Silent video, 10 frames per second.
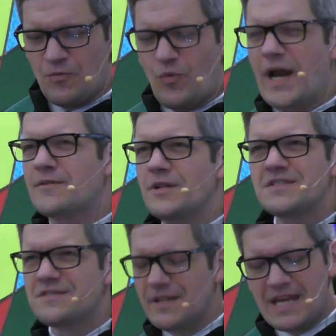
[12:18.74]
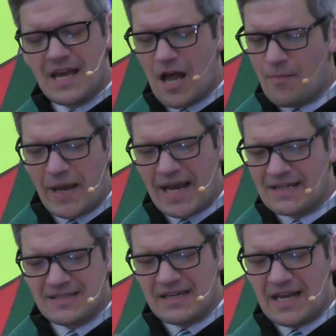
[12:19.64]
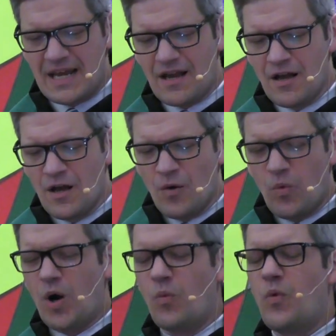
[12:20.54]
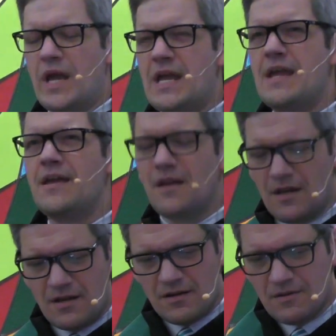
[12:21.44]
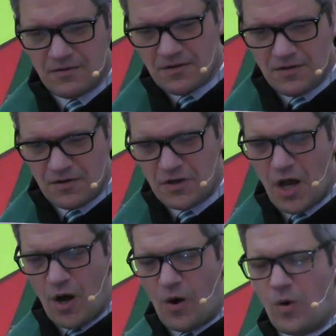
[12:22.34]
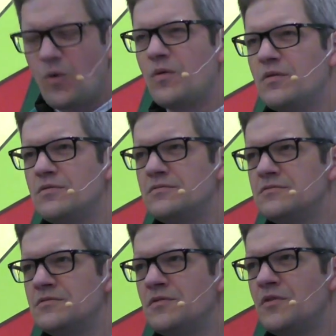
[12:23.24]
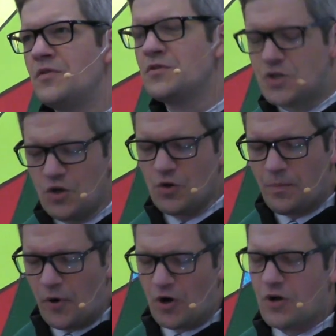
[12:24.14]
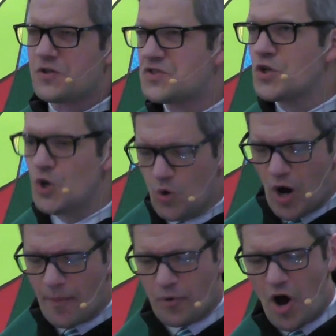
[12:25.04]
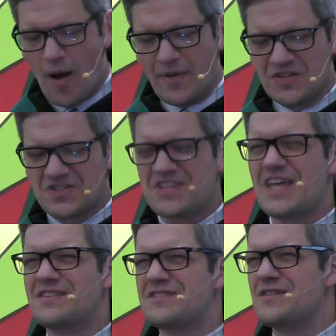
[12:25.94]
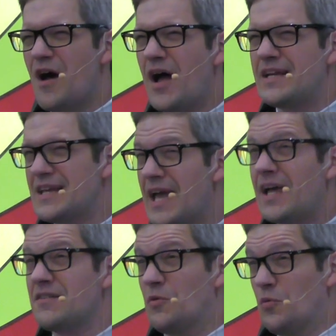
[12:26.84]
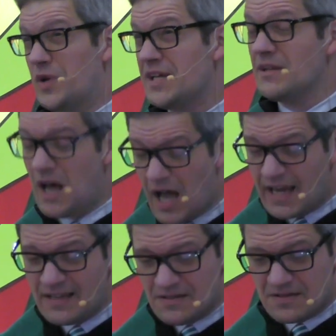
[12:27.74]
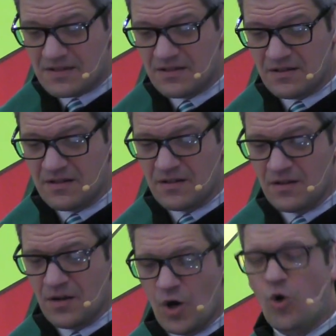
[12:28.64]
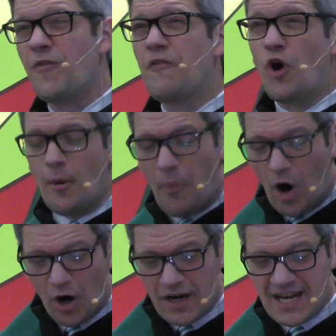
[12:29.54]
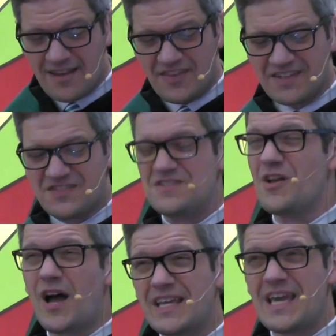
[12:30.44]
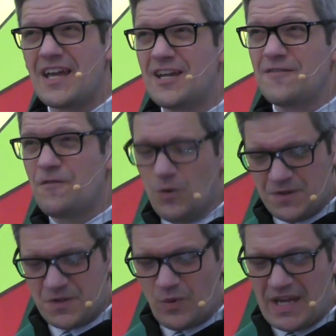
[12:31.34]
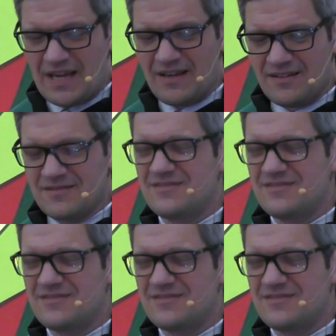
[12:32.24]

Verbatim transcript: Recklessly abandoning what we no, to pursue a promise that's not yet realized or for a party that's not yet in full swing